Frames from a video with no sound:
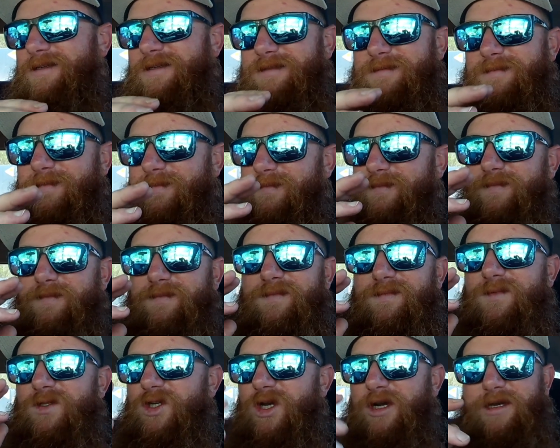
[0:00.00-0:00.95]
just
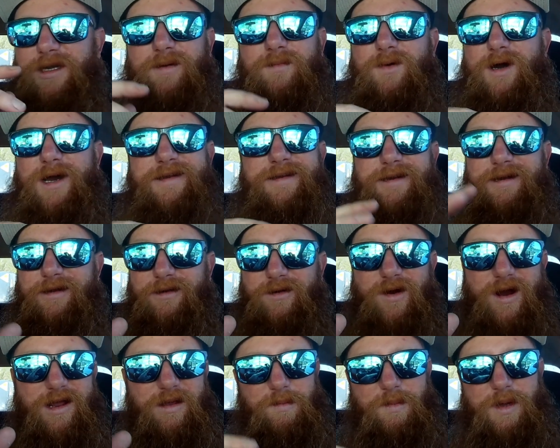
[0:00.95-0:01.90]
chucking and winding a
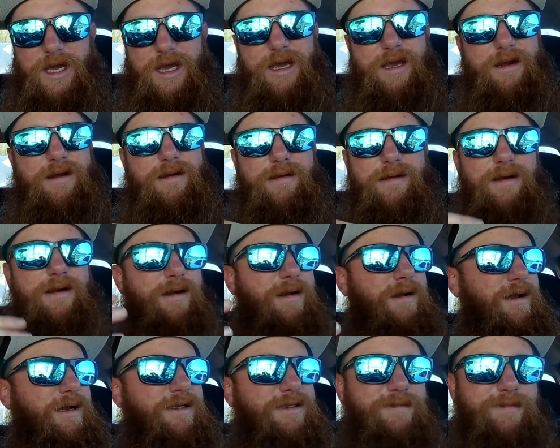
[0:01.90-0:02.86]
crankbait or
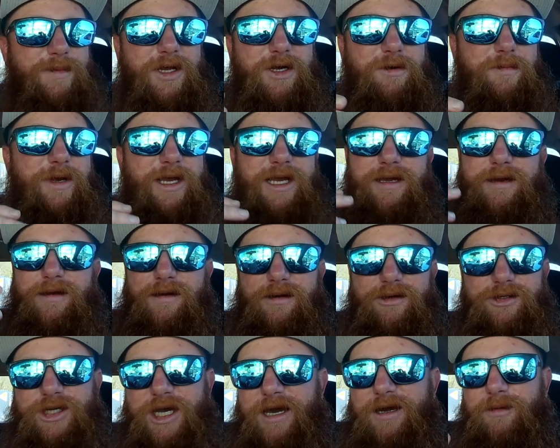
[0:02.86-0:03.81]
spinnerbait or
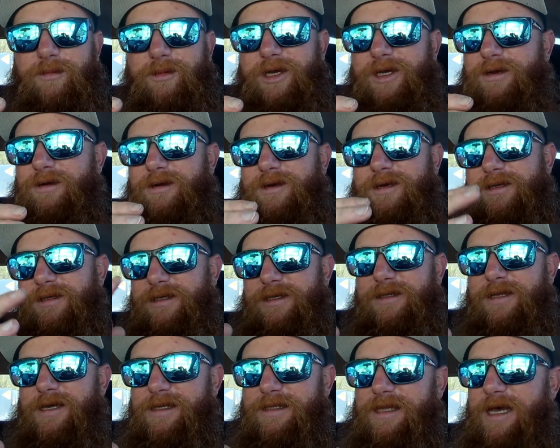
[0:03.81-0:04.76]
chatterbait or
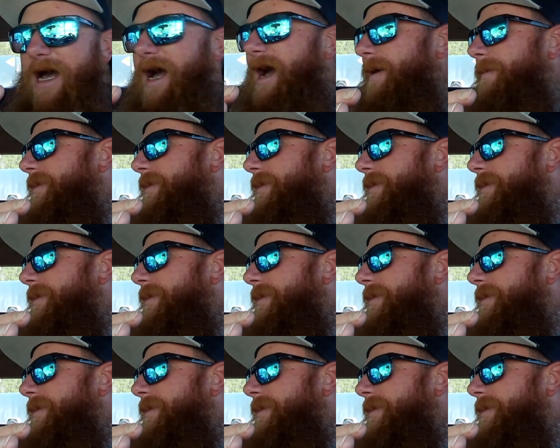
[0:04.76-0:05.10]
anything like that,